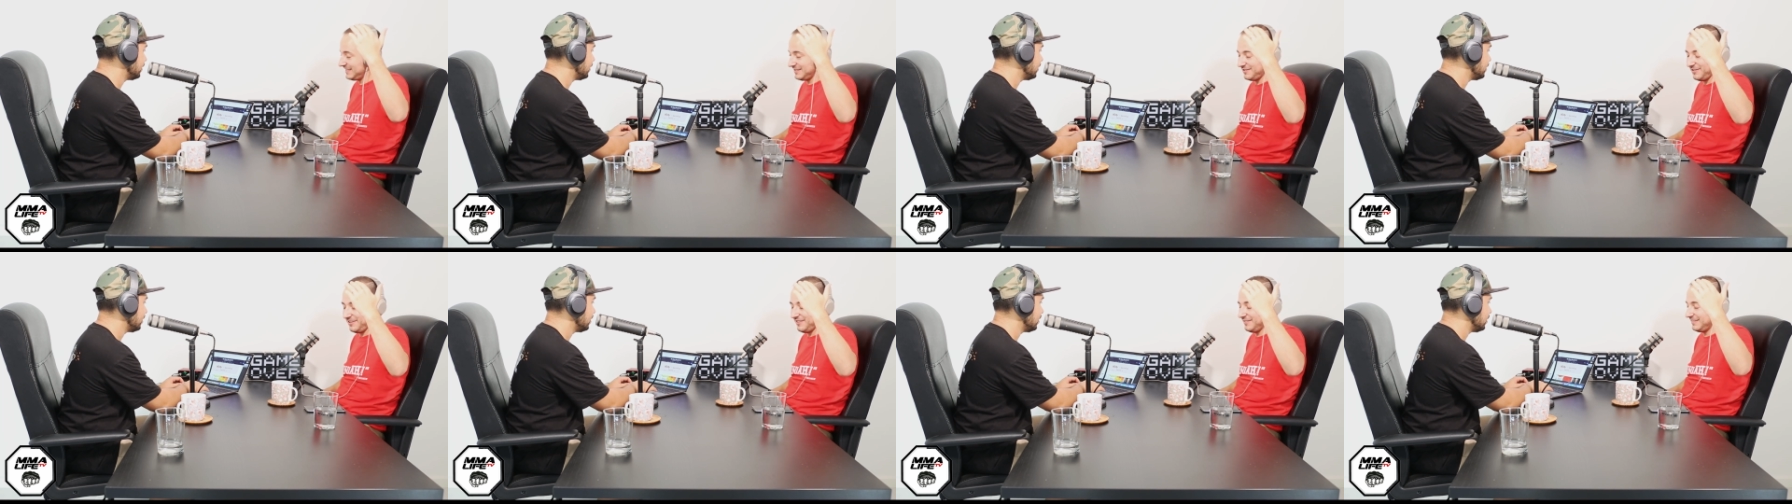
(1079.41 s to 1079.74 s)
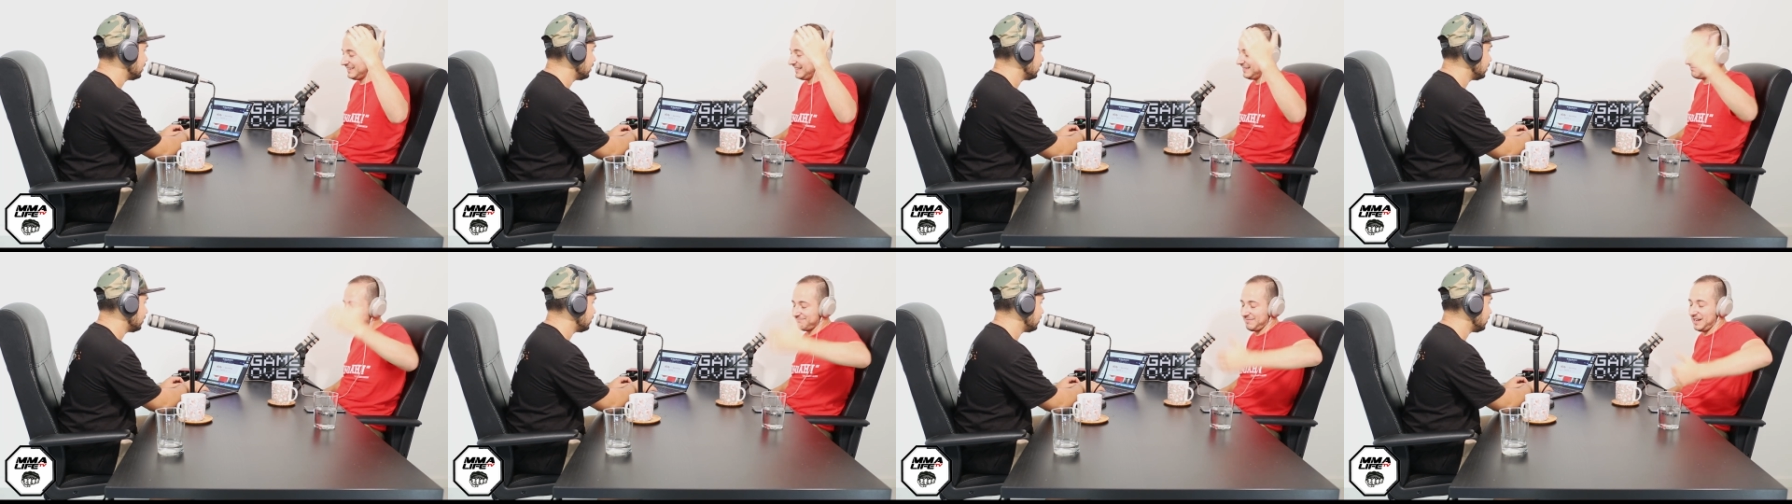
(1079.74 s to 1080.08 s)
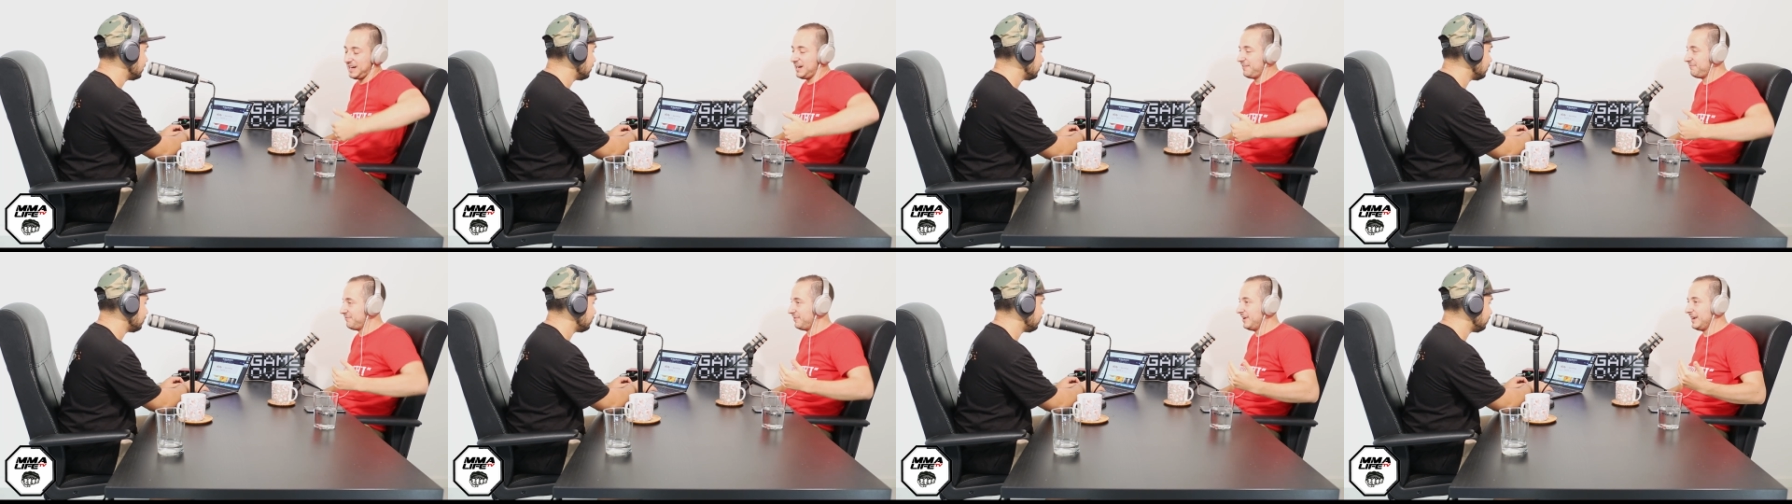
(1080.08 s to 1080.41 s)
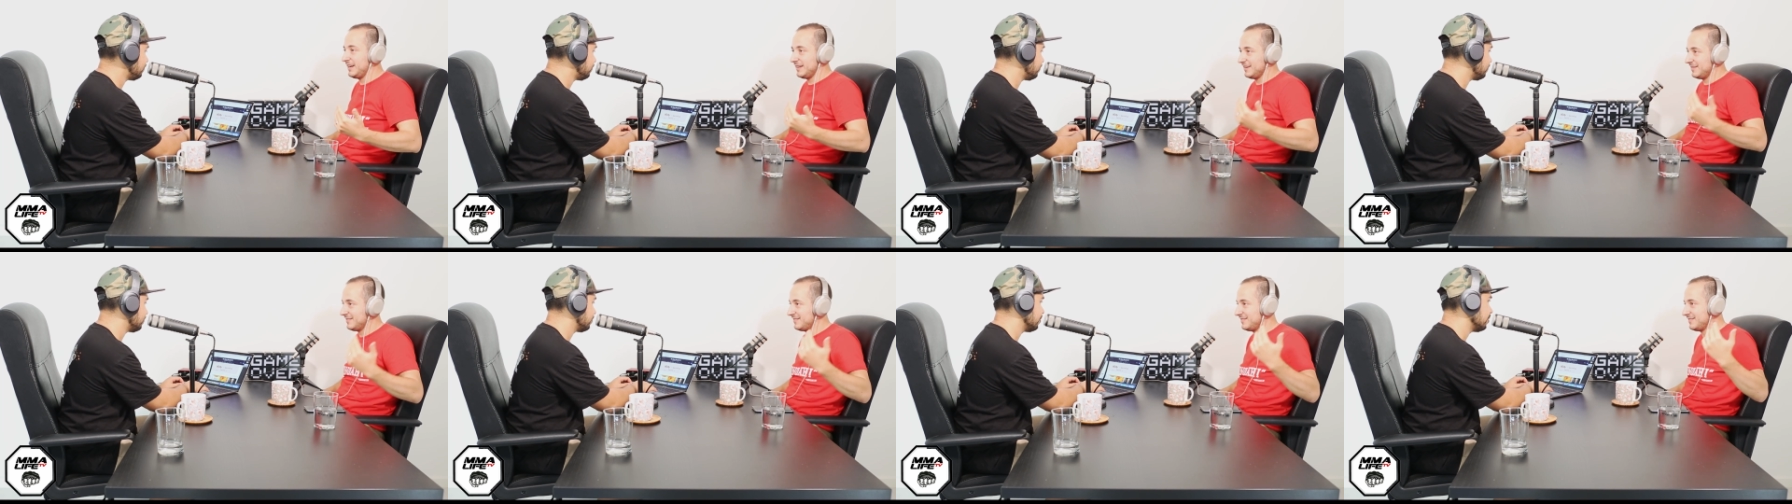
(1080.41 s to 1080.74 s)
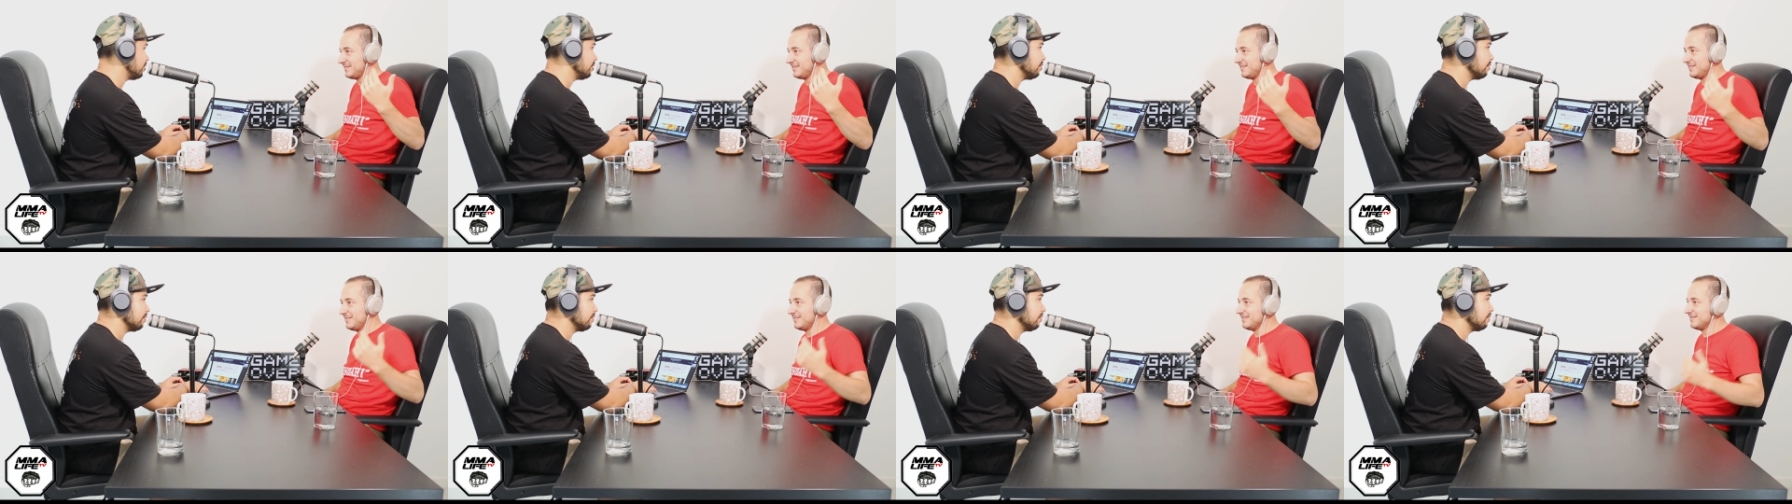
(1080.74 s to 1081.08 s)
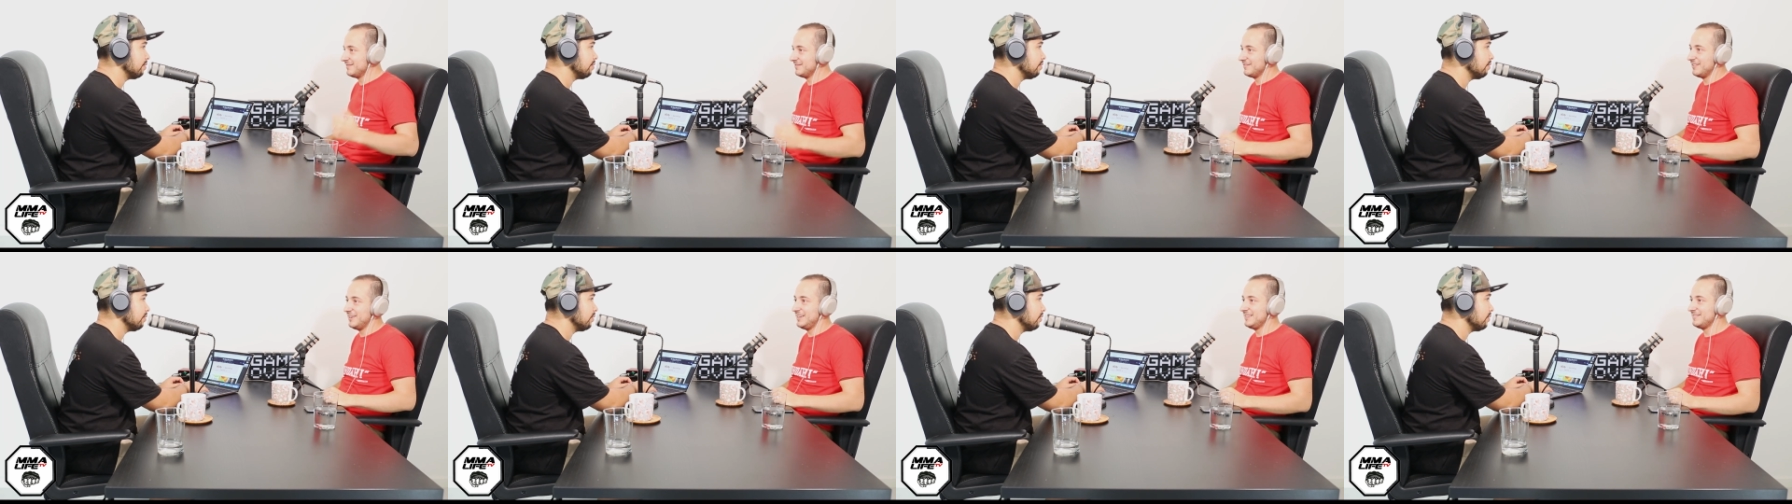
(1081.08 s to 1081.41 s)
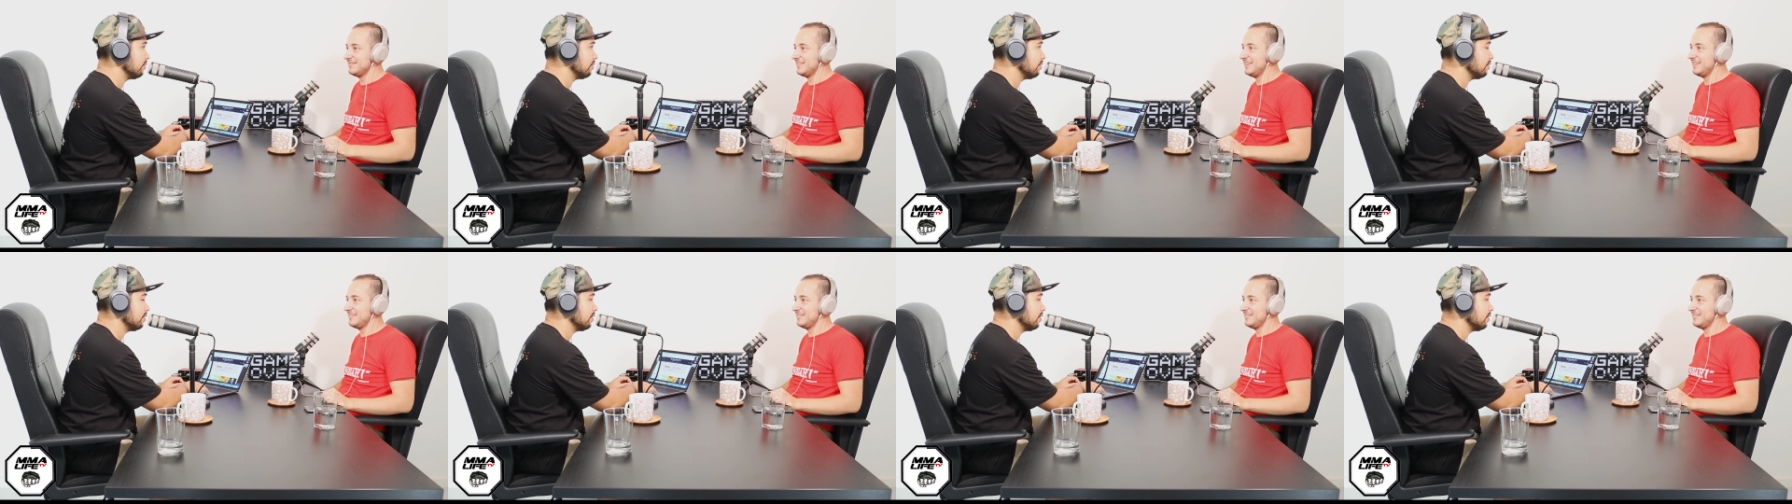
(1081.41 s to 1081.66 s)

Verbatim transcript: they don't get halfway, right?